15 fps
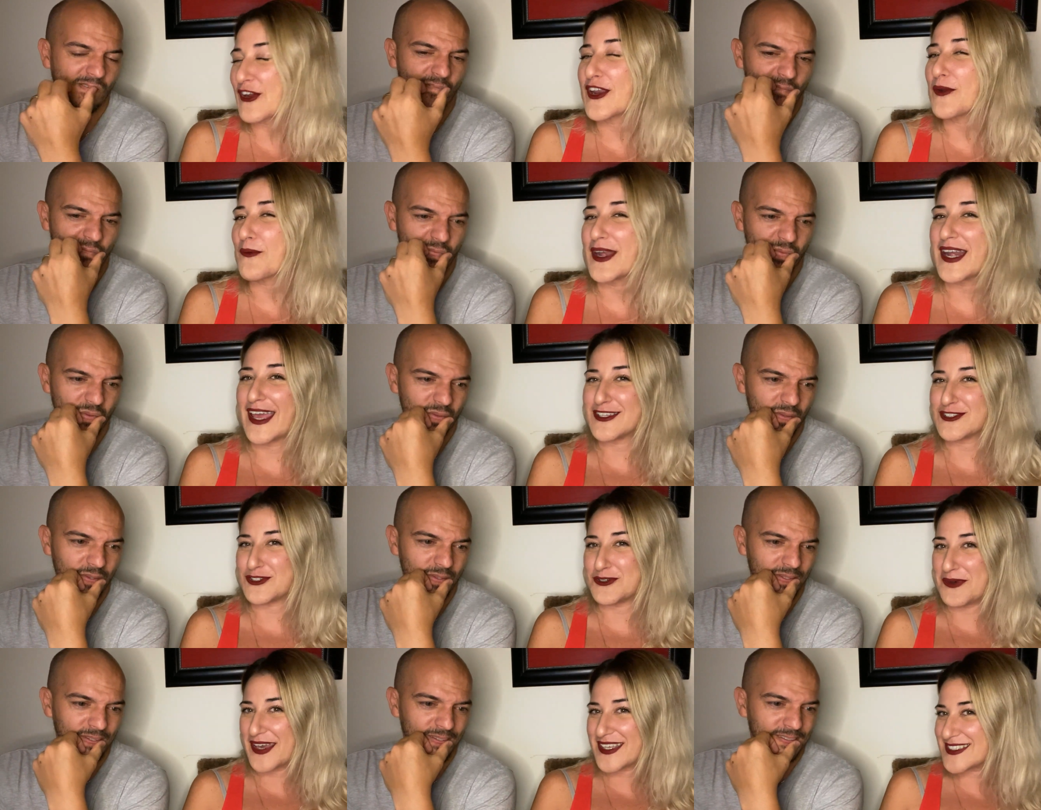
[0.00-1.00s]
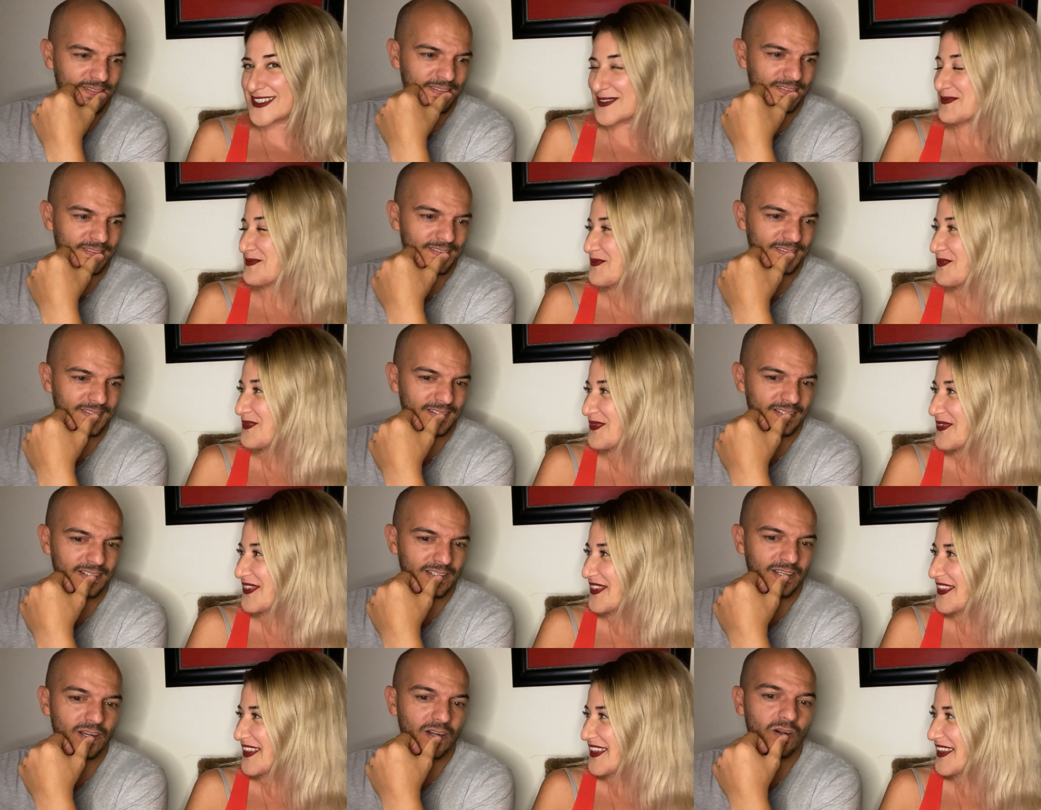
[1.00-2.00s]
Speaker 1: you're gonna relate to it.
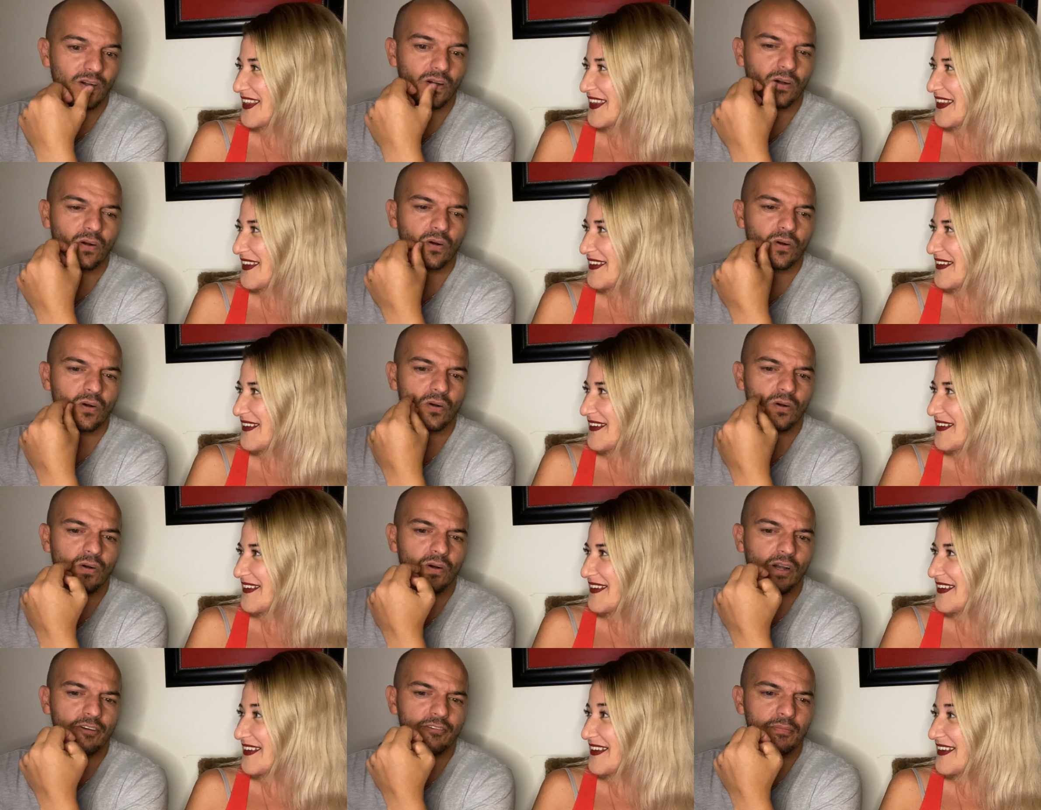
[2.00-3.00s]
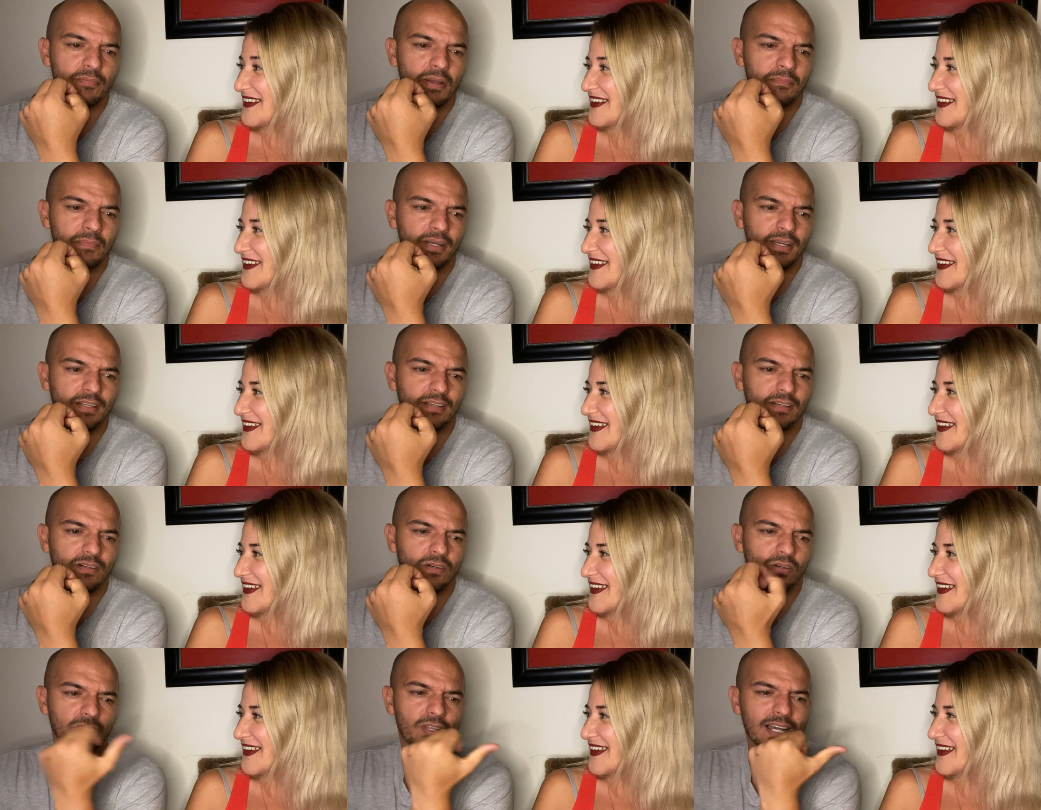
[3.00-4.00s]
Speaker 2: Oh, I remember.
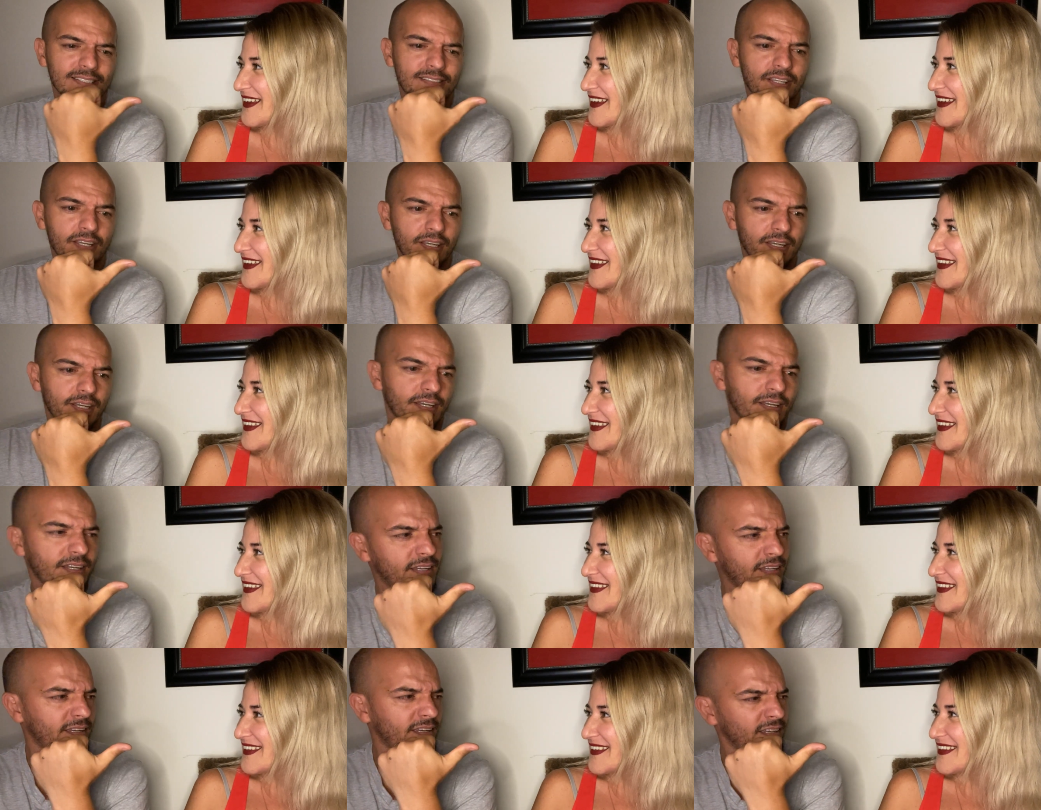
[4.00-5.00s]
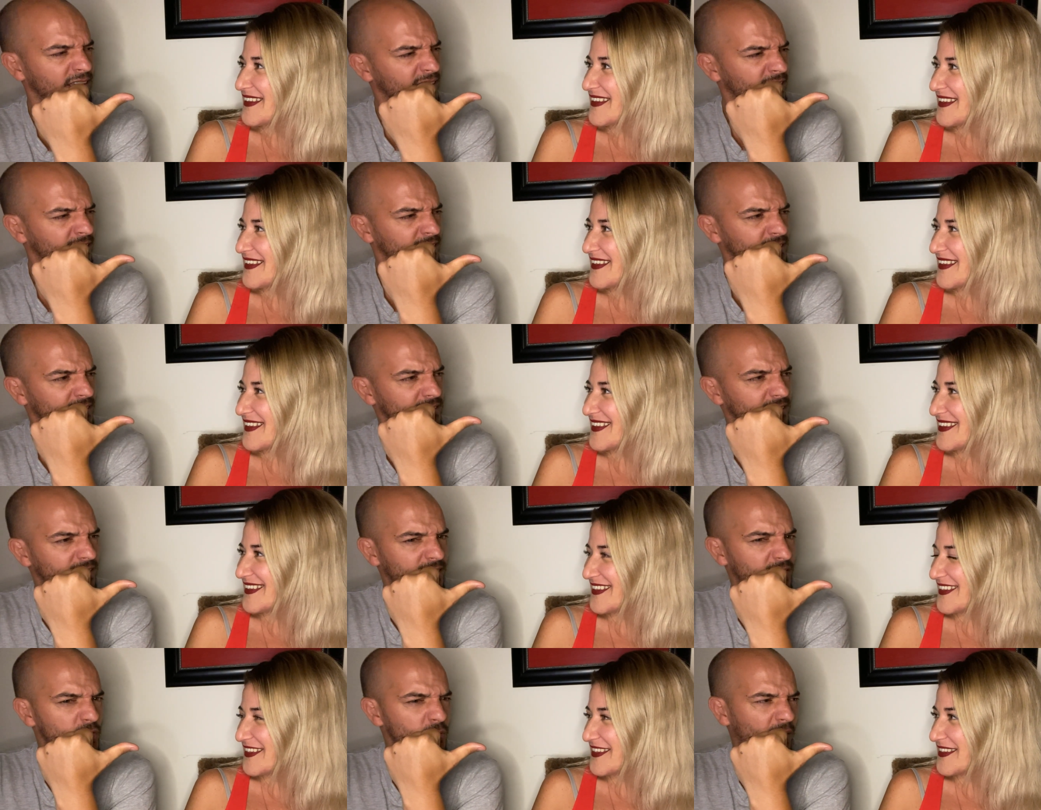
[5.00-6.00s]
Oh, that's the
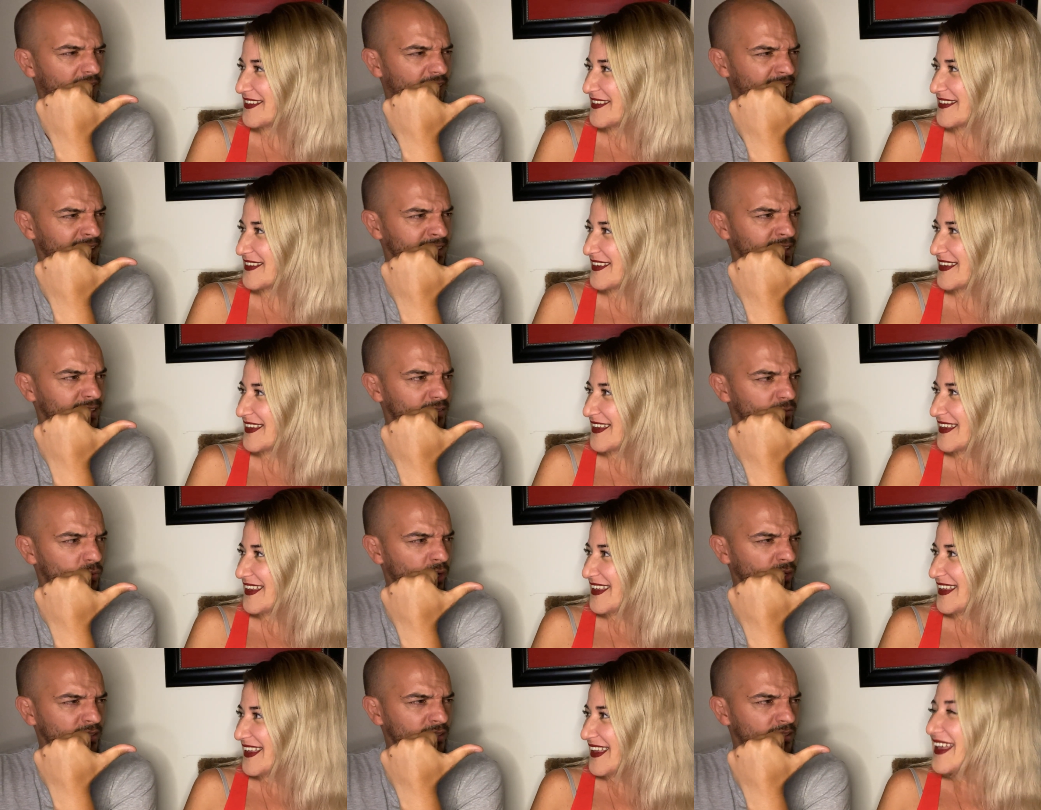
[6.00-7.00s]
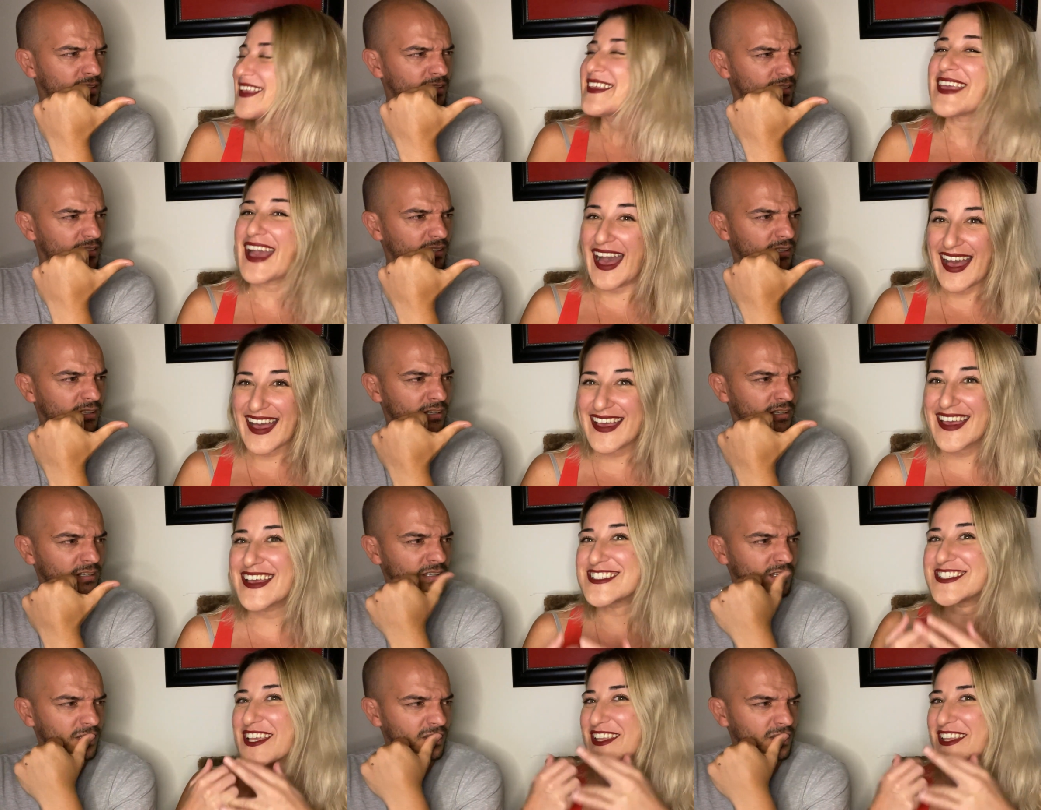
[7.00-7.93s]
uh, Cuban guy work.
Speaker 1: Yeah, it's